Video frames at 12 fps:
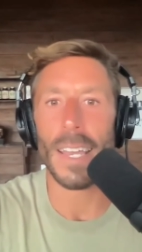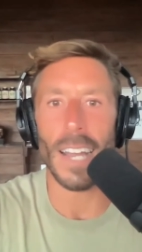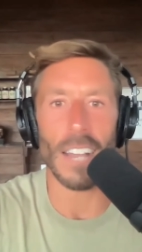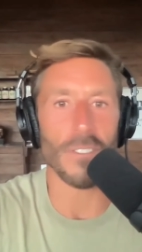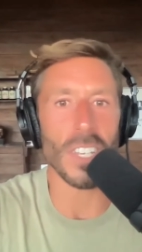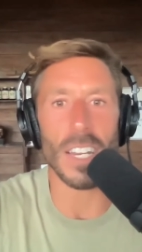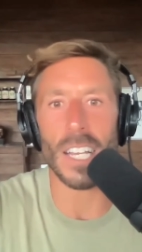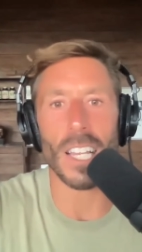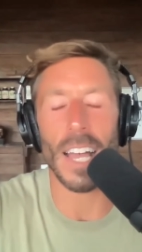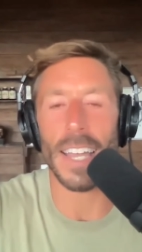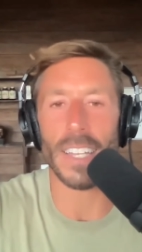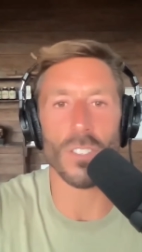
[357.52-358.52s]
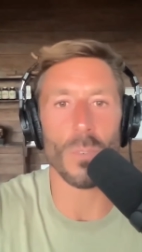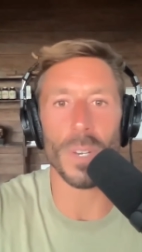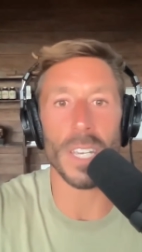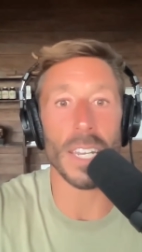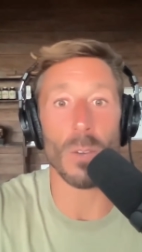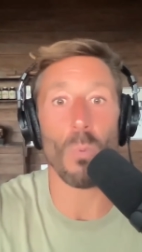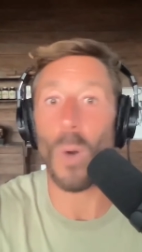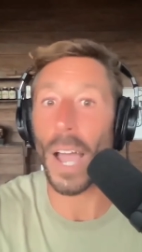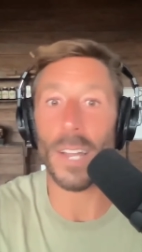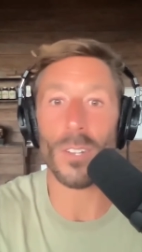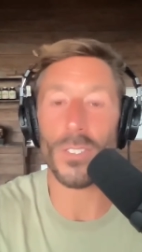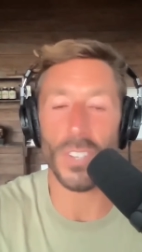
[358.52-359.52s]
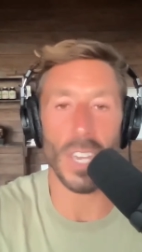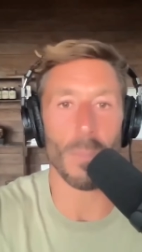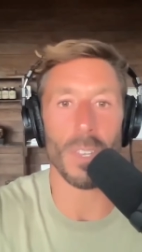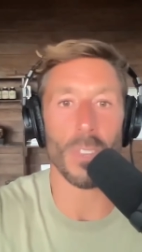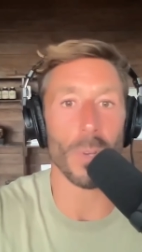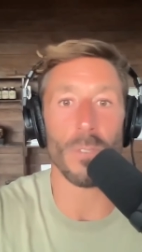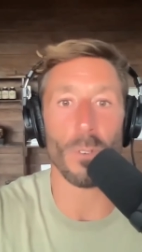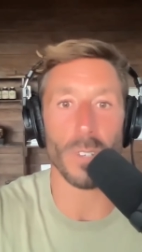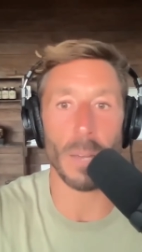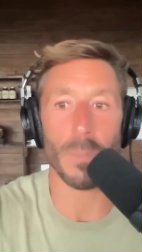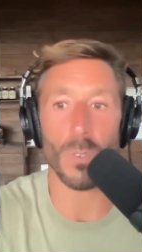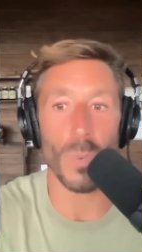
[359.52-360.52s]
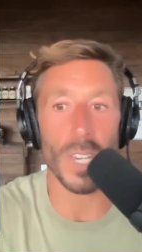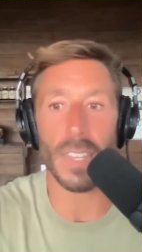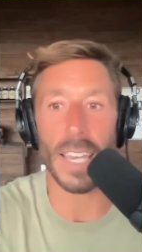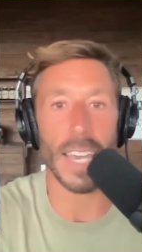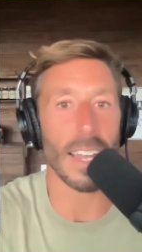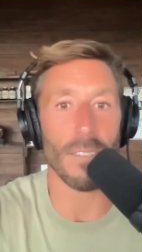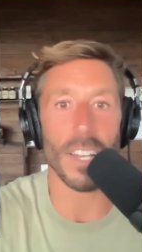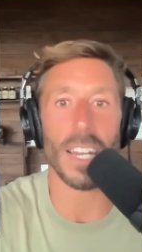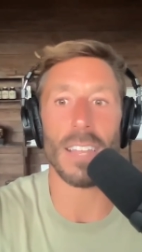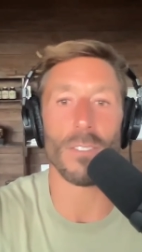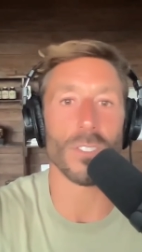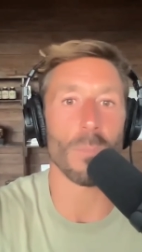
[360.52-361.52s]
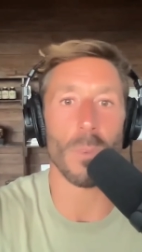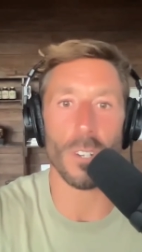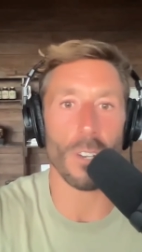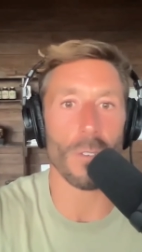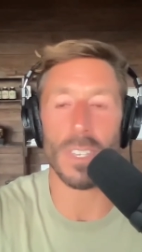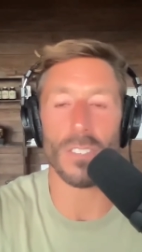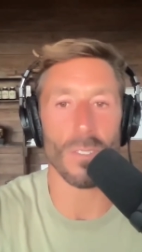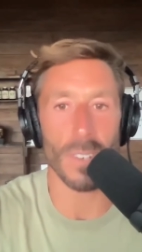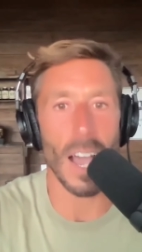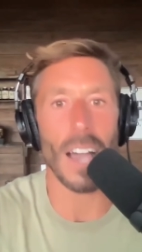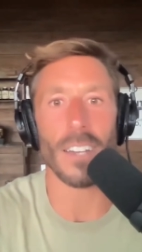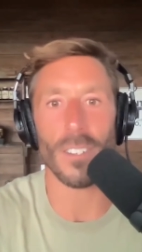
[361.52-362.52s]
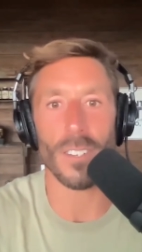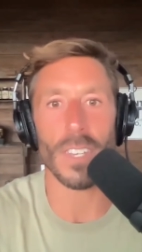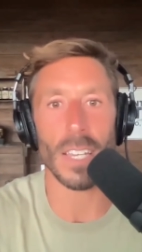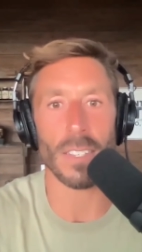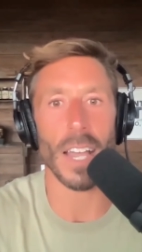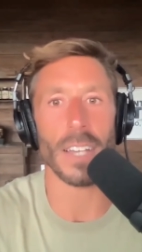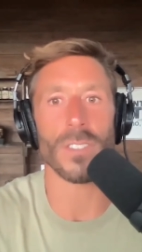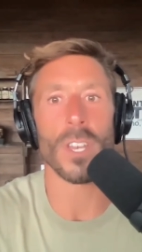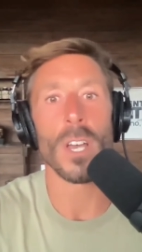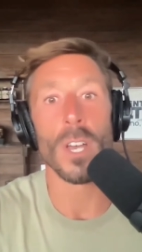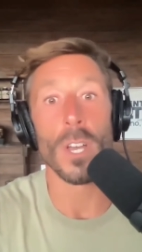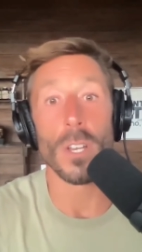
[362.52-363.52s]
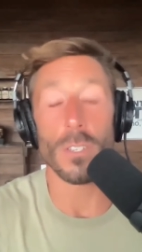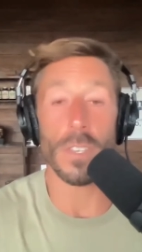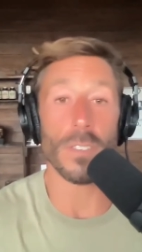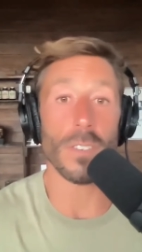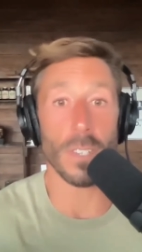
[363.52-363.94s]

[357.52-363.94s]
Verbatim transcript: I've seen it in clients who were eating wild salmon three to four times a week. They had elevated levels of mercury. These are not good things, guys. So, this is